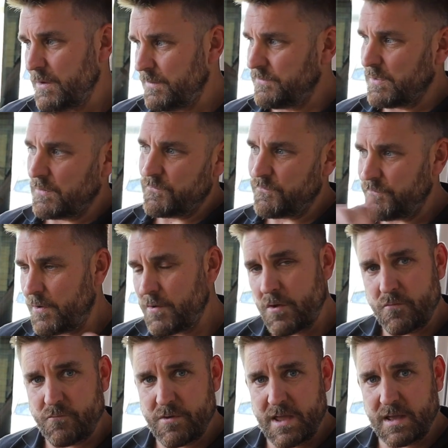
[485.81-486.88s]
We've done front
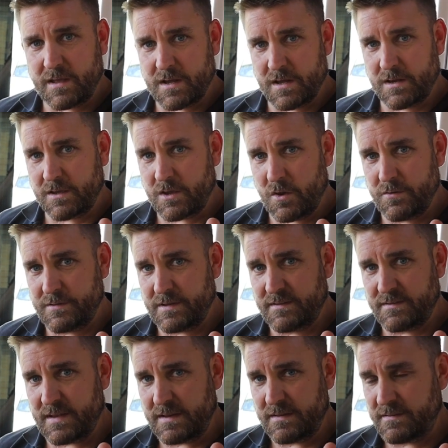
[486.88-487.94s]
and rear colour-coded
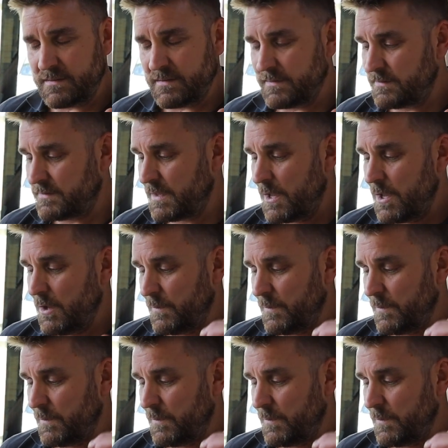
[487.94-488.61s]
sensors.